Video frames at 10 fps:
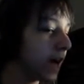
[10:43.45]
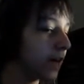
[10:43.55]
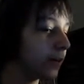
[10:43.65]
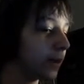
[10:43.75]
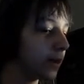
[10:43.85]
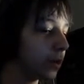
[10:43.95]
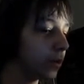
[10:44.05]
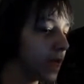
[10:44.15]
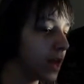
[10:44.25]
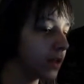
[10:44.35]
I don't want to know
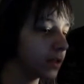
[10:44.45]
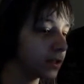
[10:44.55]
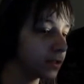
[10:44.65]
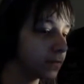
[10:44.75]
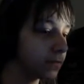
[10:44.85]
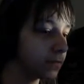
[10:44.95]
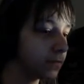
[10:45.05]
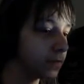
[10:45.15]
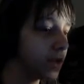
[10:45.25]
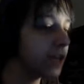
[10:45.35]
who that is.
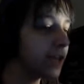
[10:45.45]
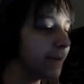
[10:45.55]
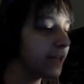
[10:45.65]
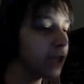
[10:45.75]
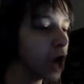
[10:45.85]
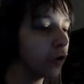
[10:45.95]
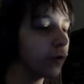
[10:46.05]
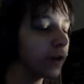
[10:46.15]
God damn it, it's you!